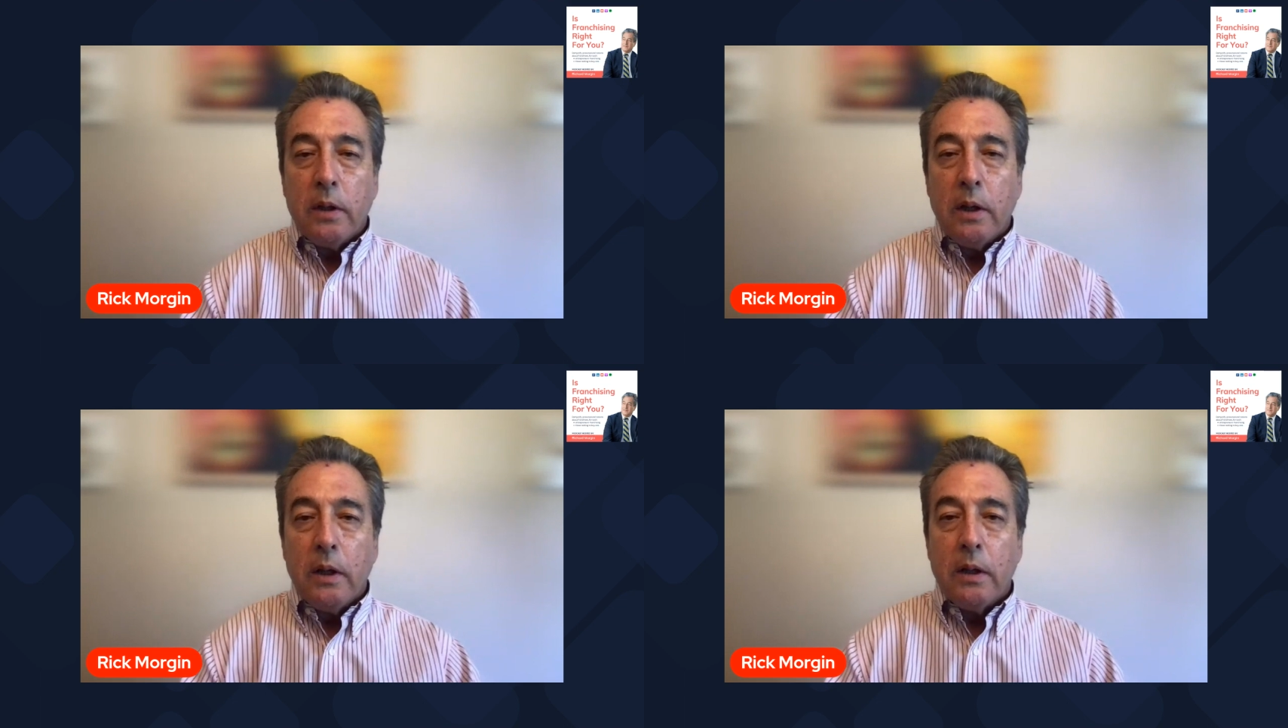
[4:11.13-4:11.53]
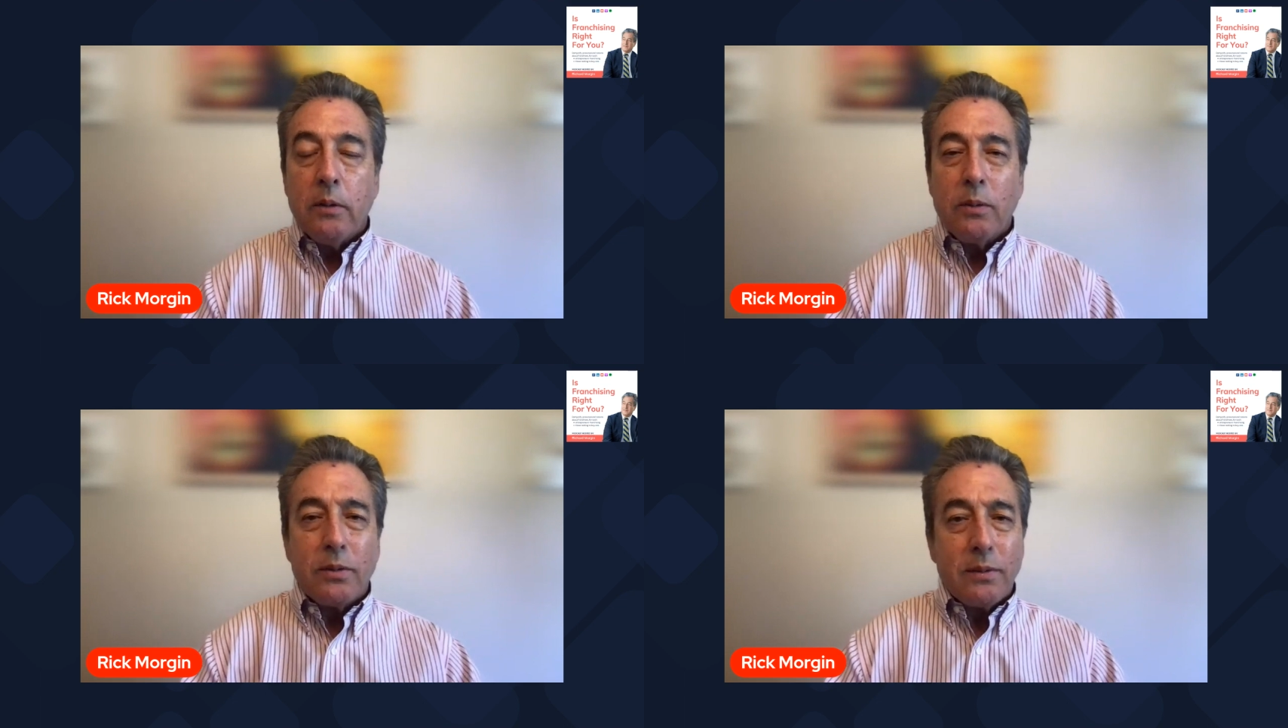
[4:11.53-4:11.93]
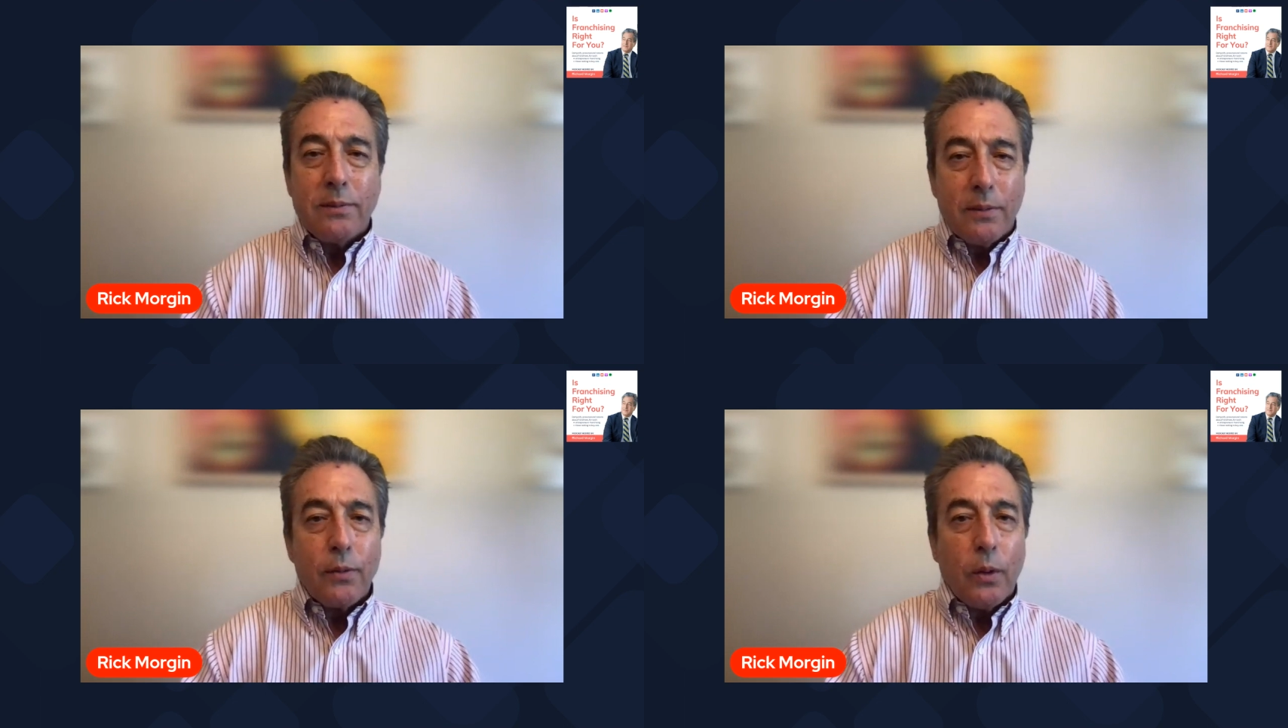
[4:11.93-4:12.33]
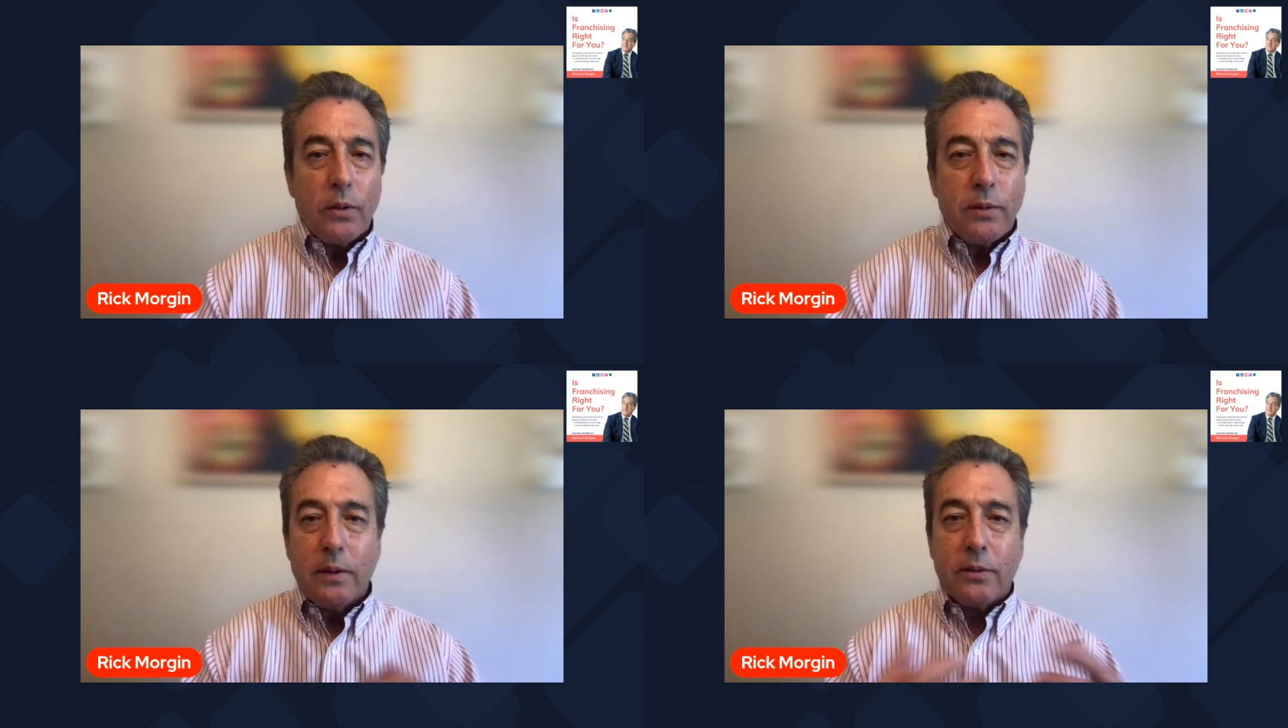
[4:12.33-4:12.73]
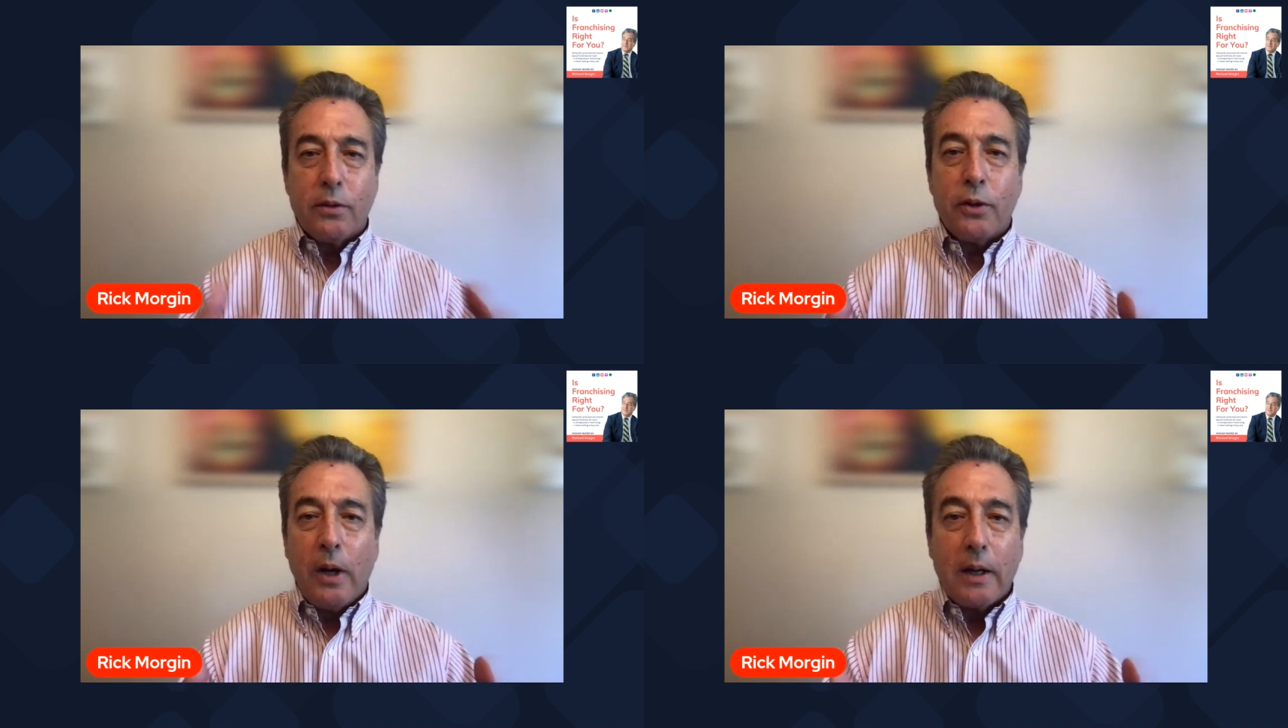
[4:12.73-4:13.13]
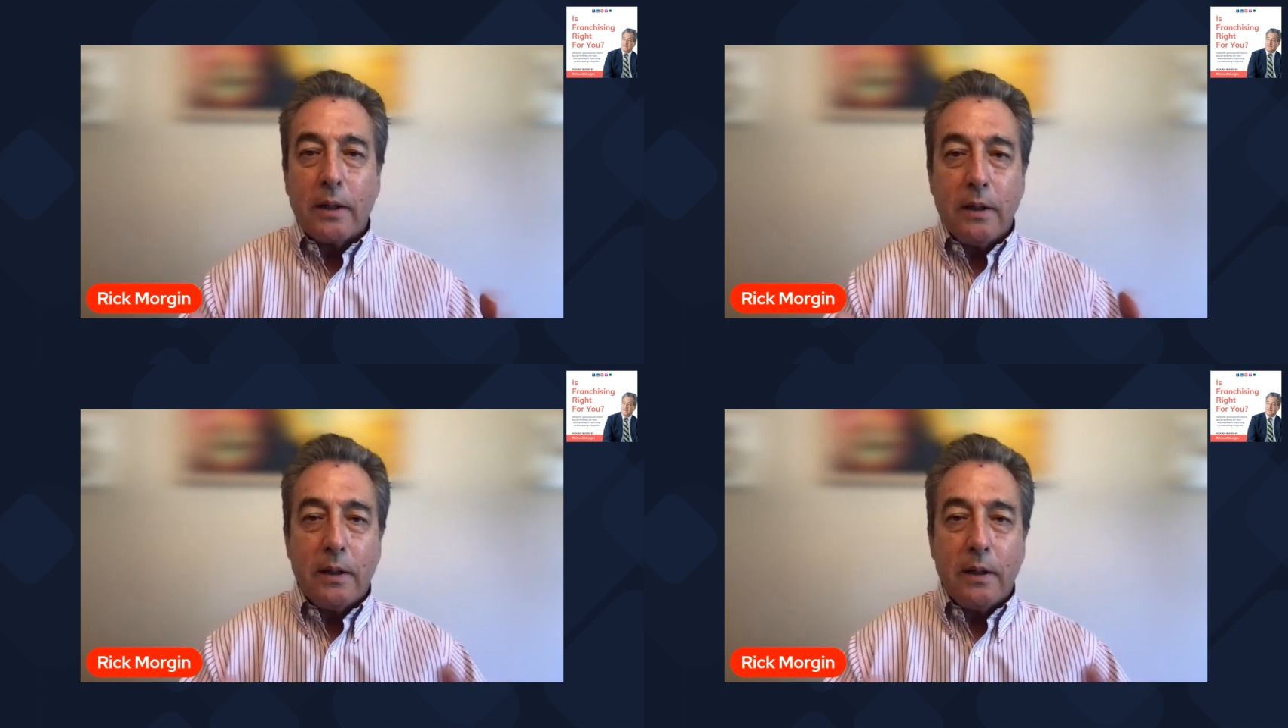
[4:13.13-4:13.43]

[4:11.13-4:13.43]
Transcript: And it was, of course, it's a shock,